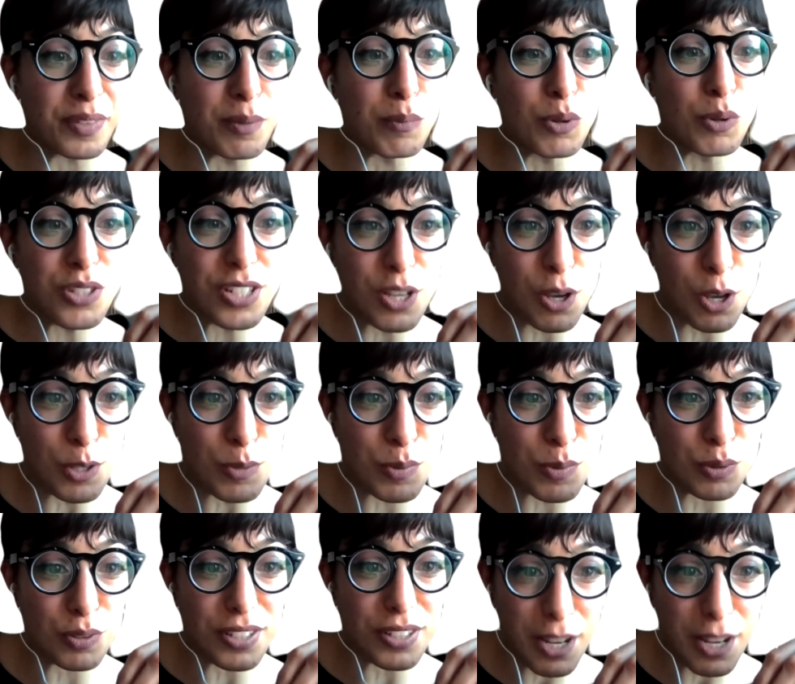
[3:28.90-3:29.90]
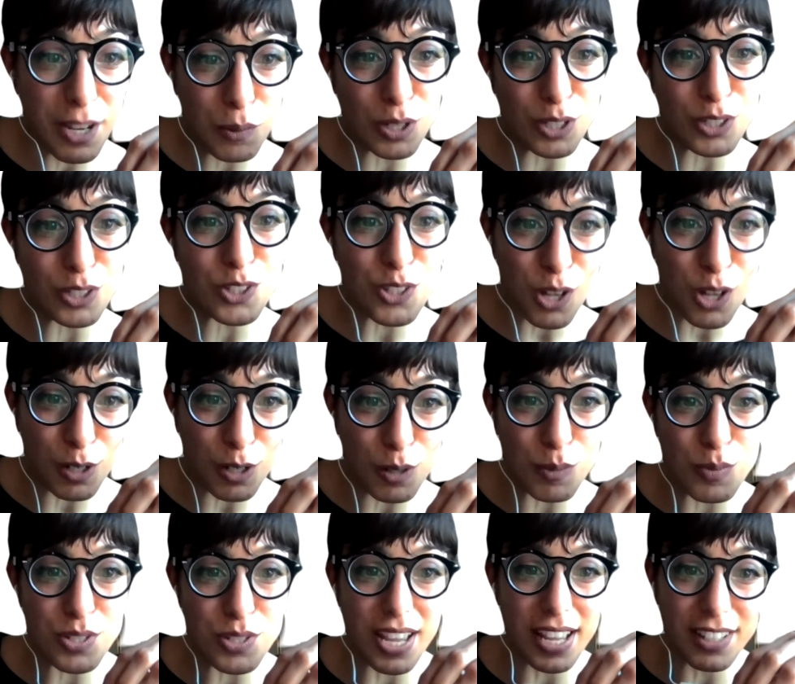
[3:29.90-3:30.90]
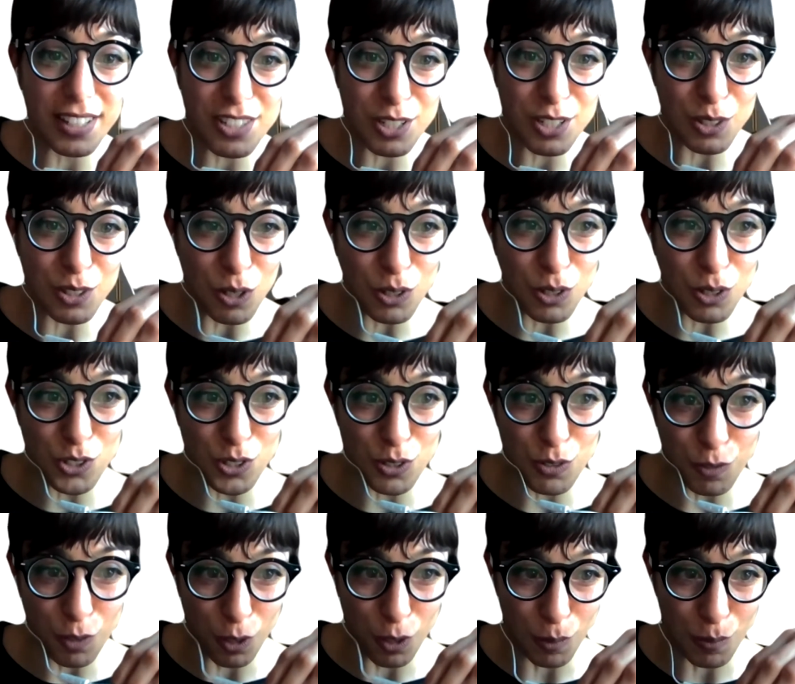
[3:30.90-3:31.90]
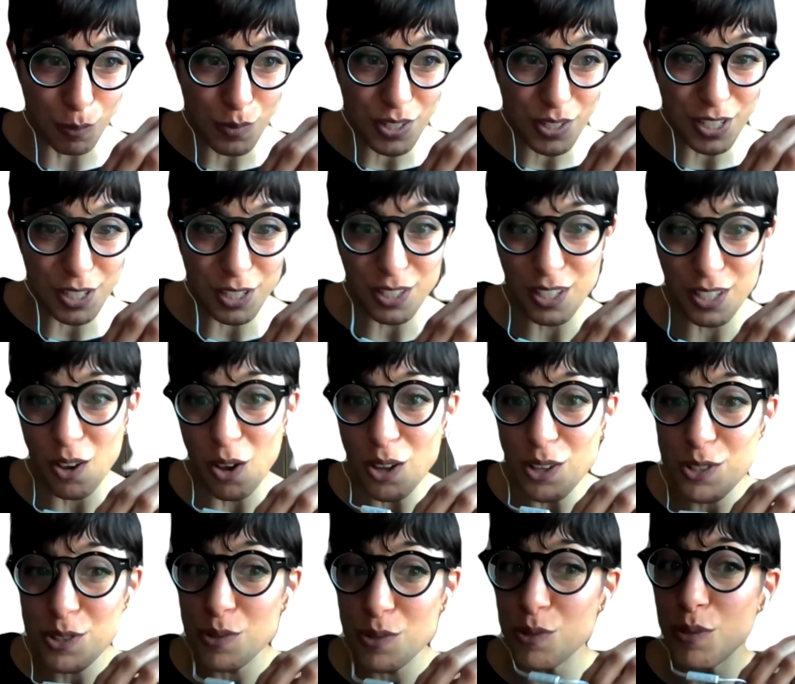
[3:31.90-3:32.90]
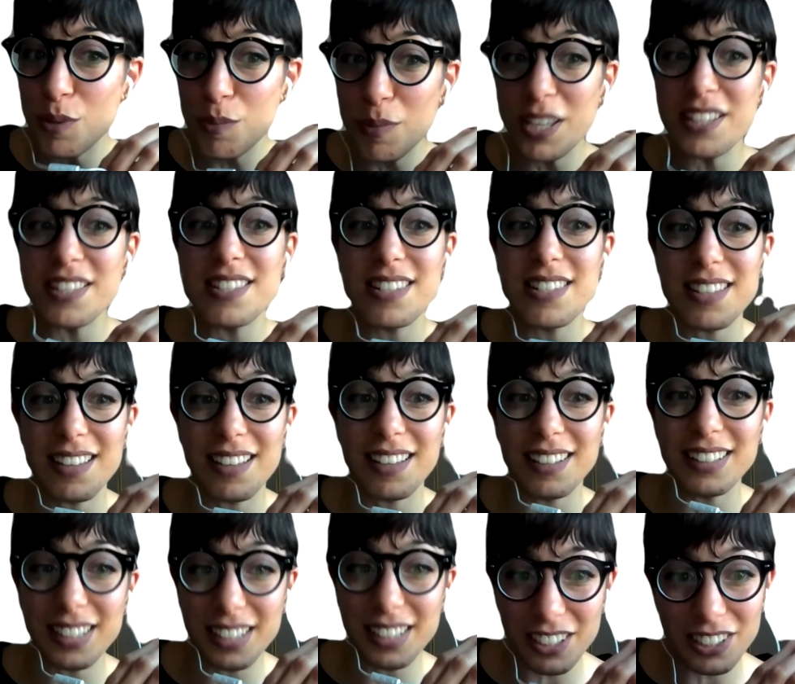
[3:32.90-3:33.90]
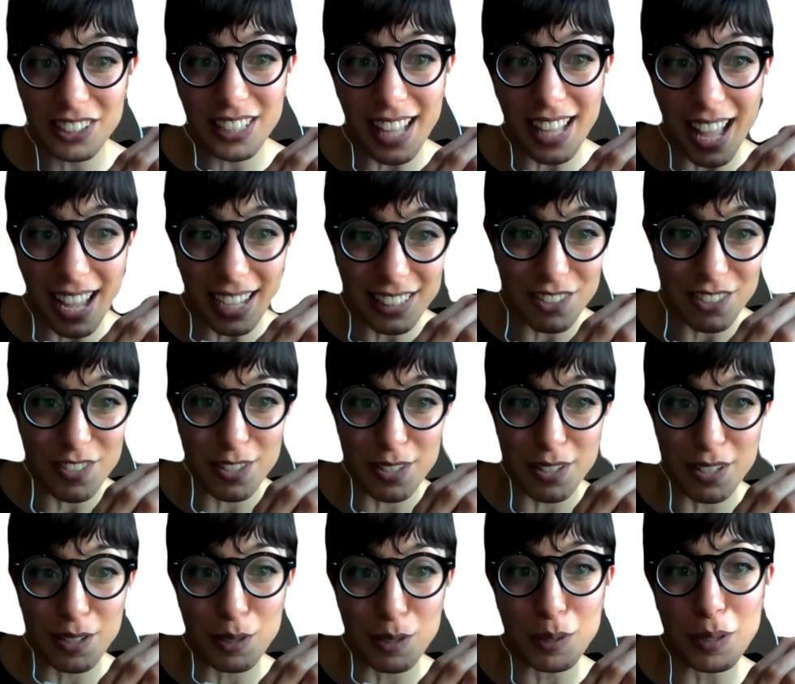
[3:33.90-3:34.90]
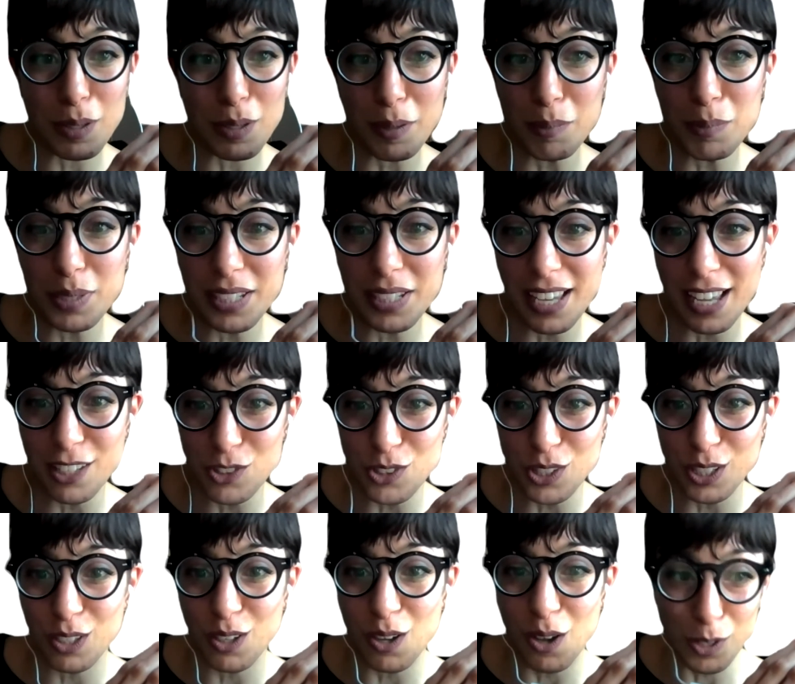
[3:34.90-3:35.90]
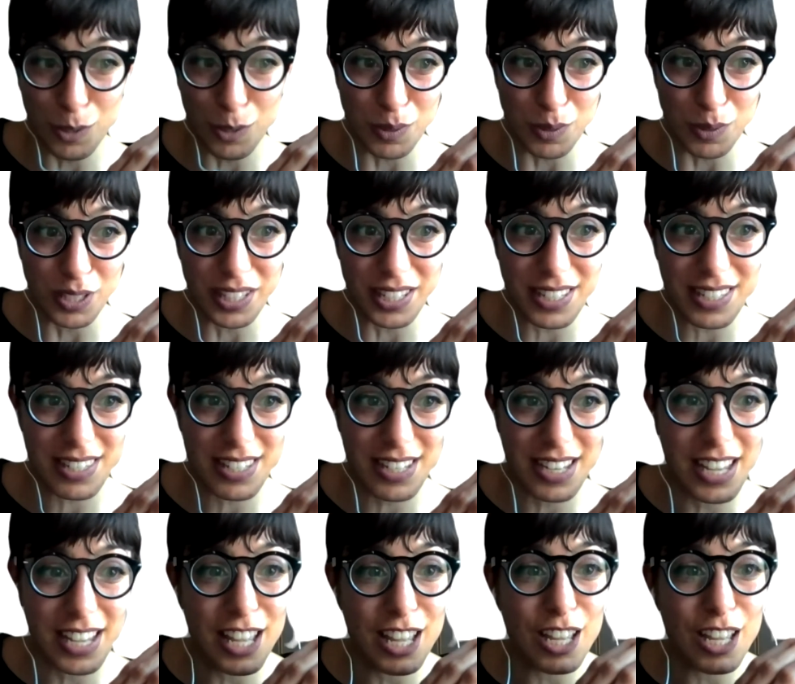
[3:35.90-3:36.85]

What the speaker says: multi-hospital networks, startups, and technology firms. He also remains clinically active as a pediatric hospitalist.